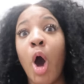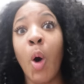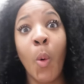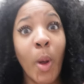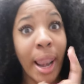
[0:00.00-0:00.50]

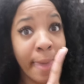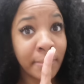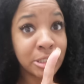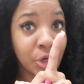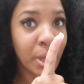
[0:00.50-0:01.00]
Oh, let
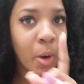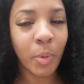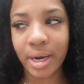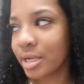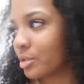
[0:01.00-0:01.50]
me show y'all
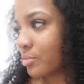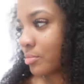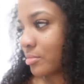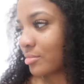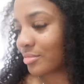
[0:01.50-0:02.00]
what I do.
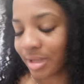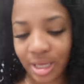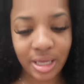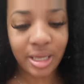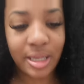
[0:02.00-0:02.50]

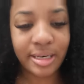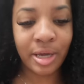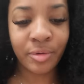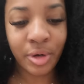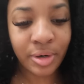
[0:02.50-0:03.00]
They
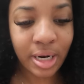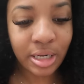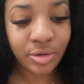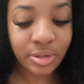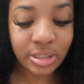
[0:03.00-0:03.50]
don't know that
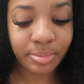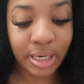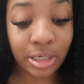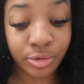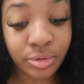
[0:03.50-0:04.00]
I do this,
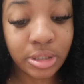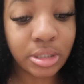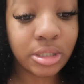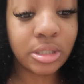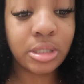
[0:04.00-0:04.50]
but I do
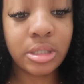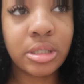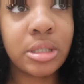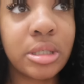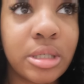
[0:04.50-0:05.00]
this.
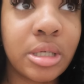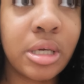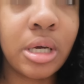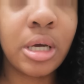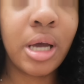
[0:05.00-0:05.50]

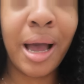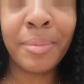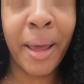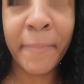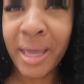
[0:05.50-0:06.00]

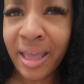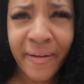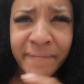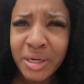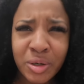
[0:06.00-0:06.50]
I'm not
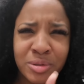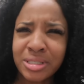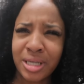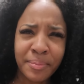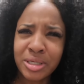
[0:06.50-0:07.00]
paying for no
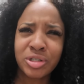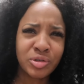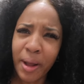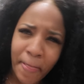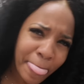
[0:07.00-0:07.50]
stomach strip.